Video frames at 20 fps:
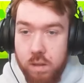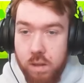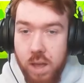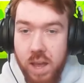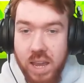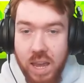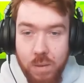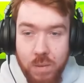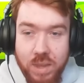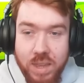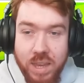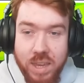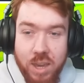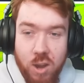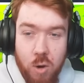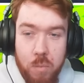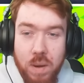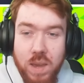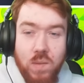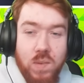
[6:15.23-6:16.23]
Okay, we did
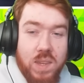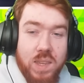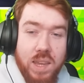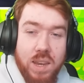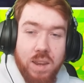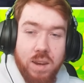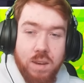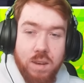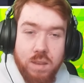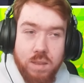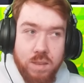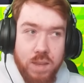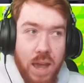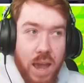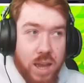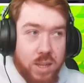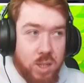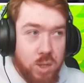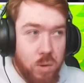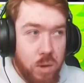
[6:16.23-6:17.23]
kill, but if you didn't,
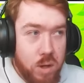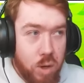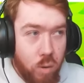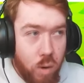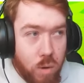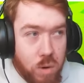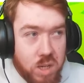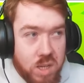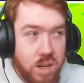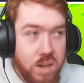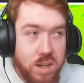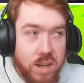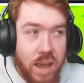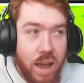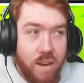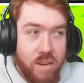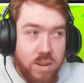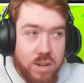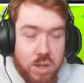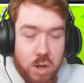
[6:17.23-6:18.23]
that to a corrosion
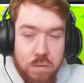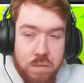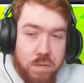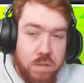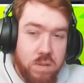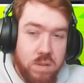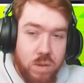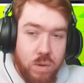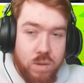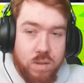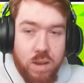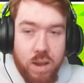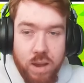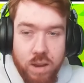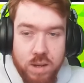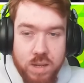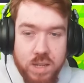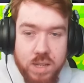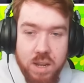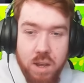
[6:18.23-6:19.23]
carries over for 2
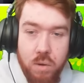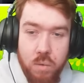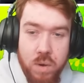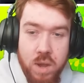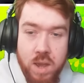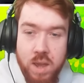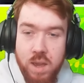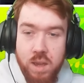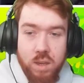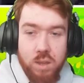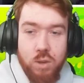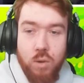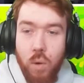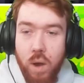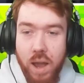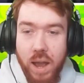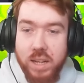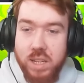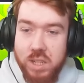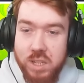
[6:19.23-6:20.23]
turns, so you
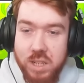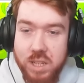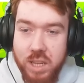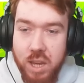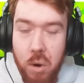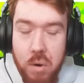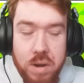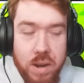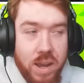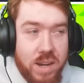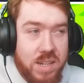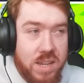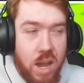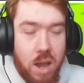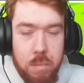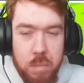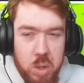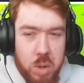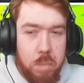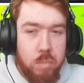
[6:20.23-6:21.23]
actually just kill the next
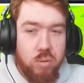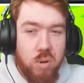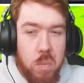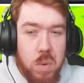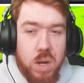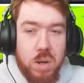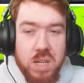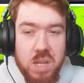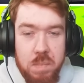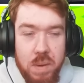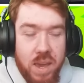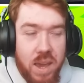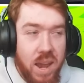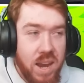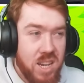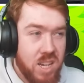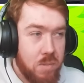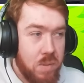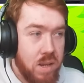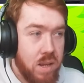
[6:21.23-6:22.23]
turn, but you'll probably lose a bit of
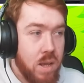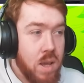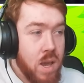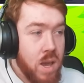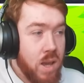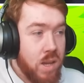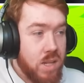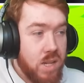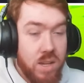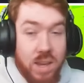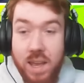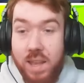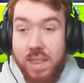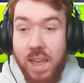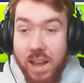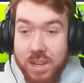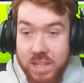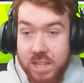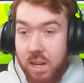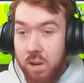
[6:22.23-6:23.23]
HP. So yeah,
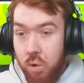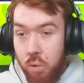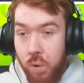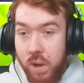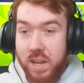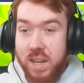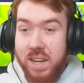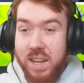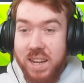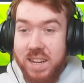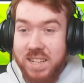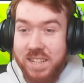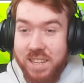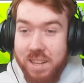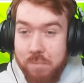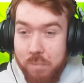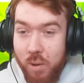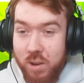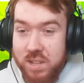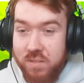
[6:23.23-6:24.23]
that's how quick and easy
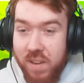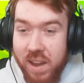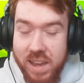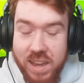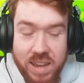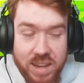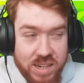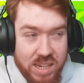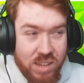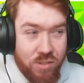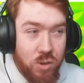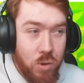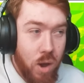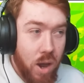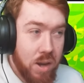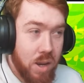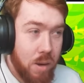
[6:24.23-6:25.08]
the boss fight is if you are